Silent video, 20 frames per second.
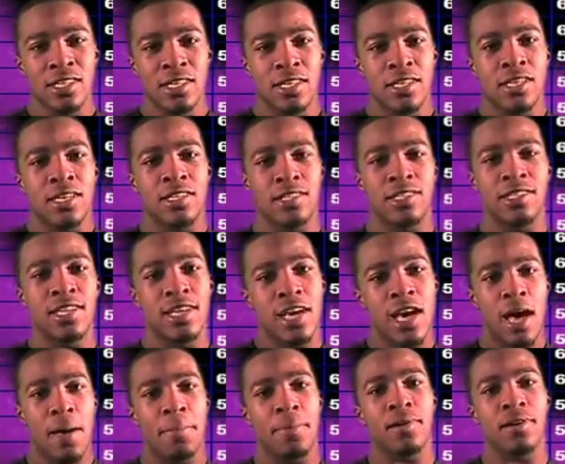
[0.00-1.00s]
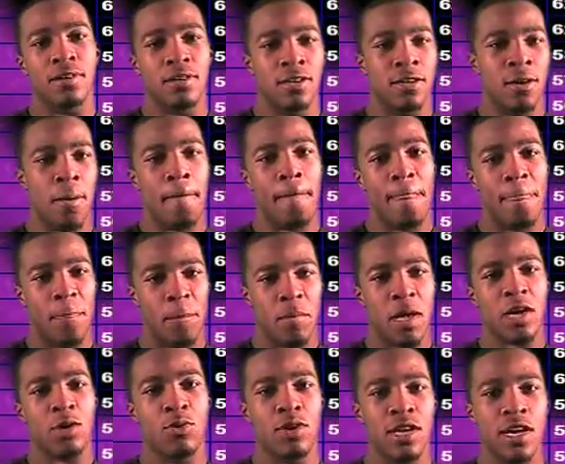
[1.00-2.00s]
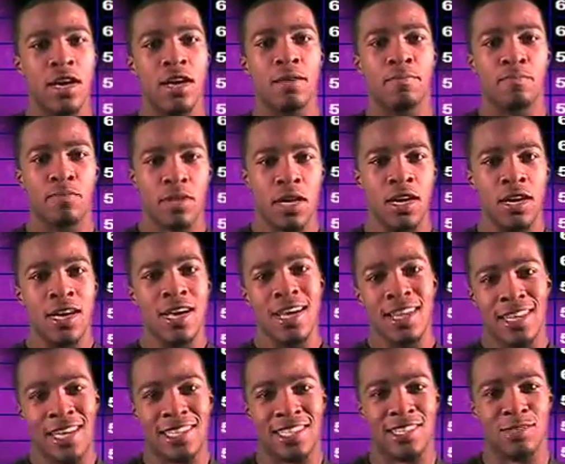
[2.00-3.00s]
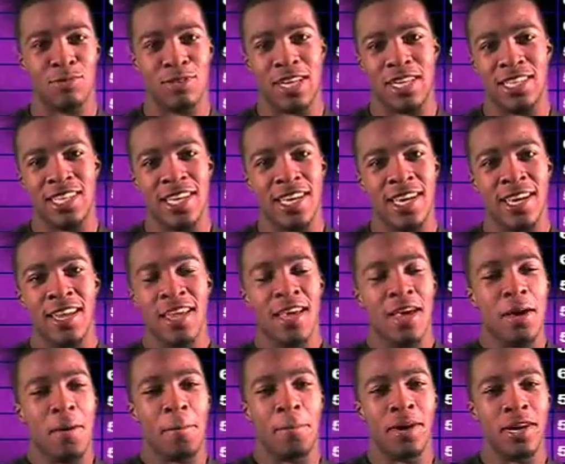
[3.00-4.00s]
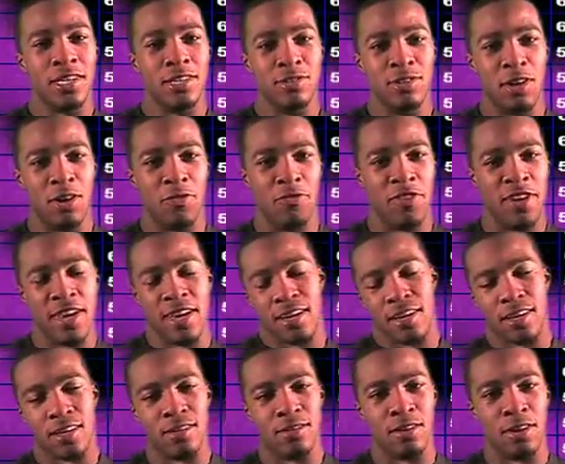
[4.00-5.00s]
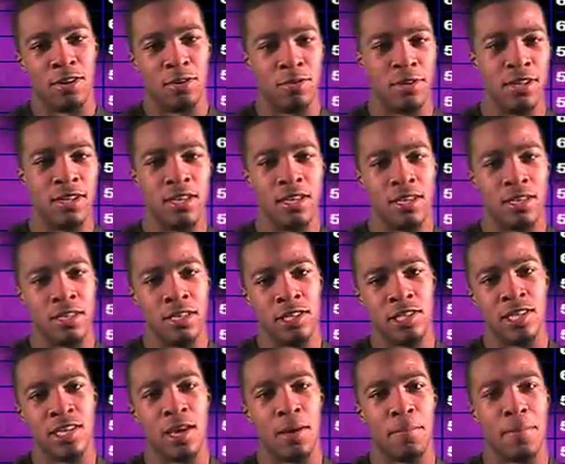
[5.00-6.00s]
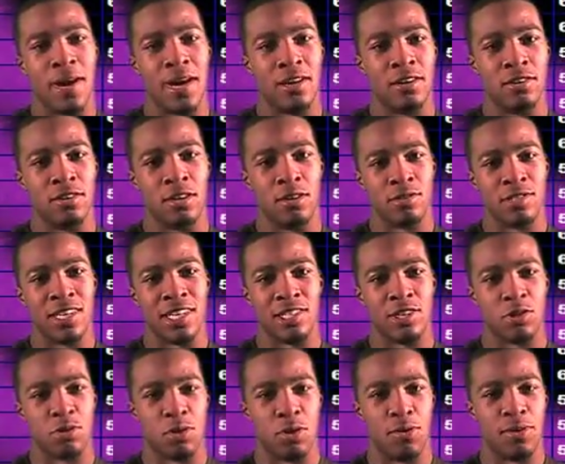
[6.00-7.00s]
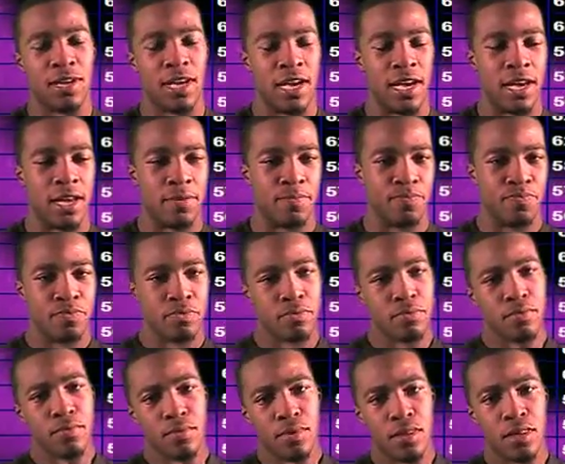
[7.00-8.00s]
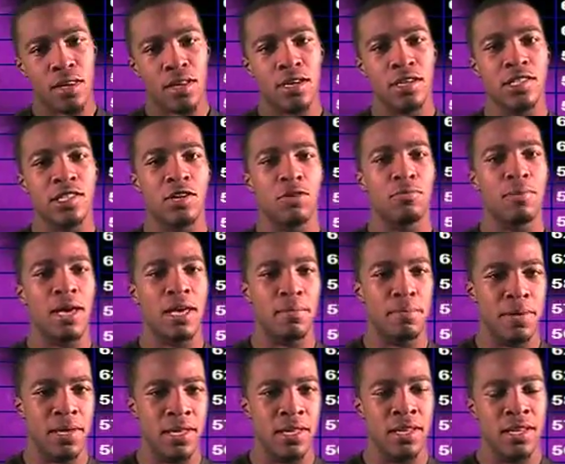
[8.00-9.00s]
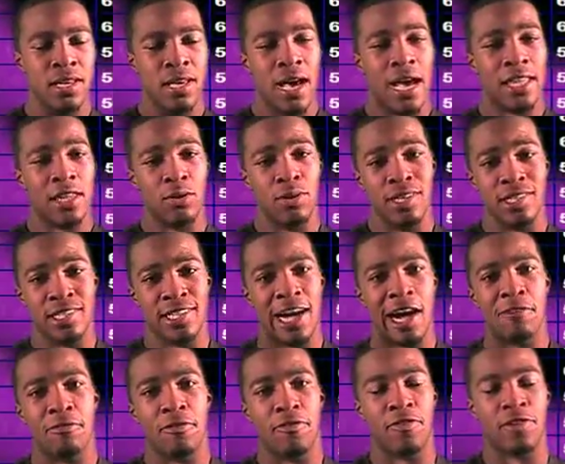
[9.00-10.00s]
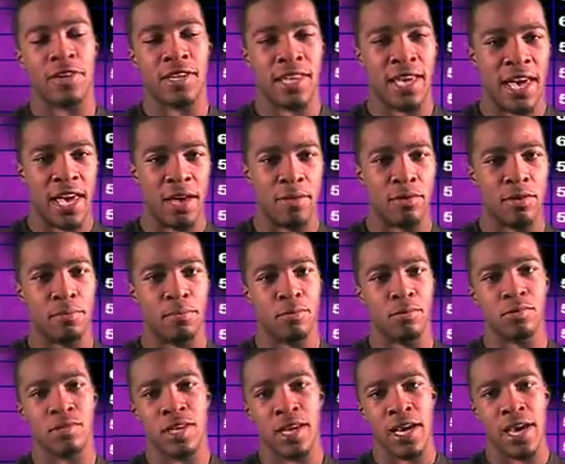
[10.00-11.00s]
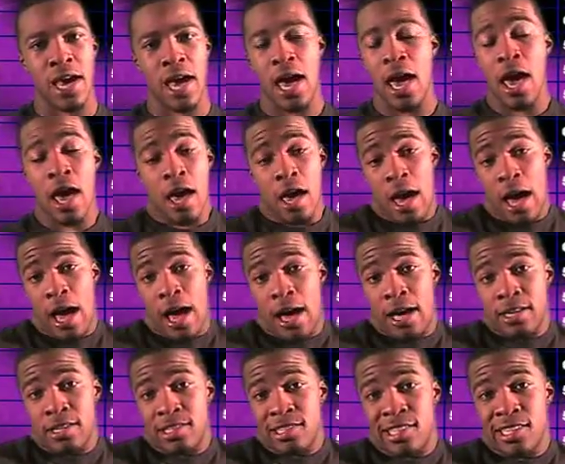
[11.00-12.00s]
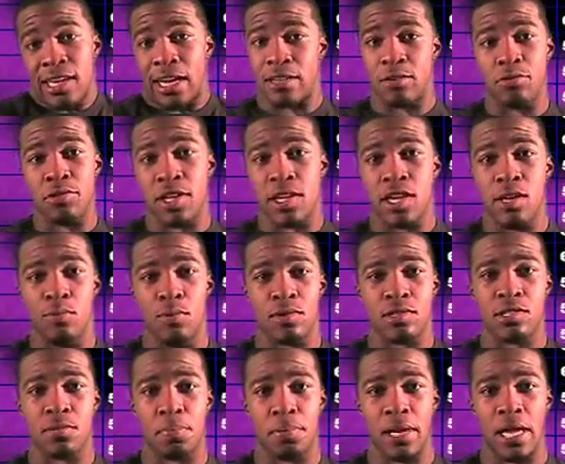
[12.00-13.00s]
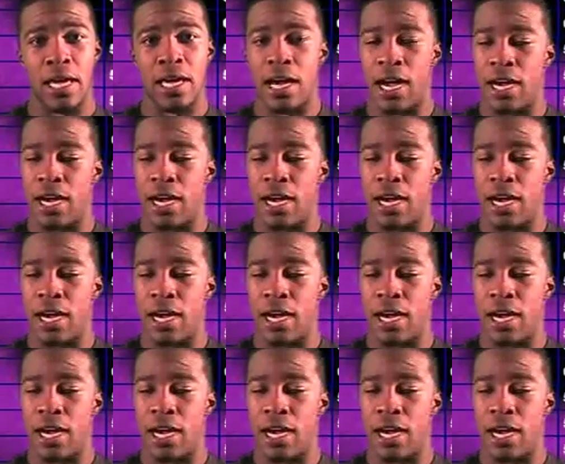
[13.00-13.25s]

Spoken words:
because it did happen, a quick game. That's just what I did. But Vic, it should get better. It's not your throwing hand. So maybe. I know he's doubtful for the game with a bruised hand. Honestly, I don't think he wants to play,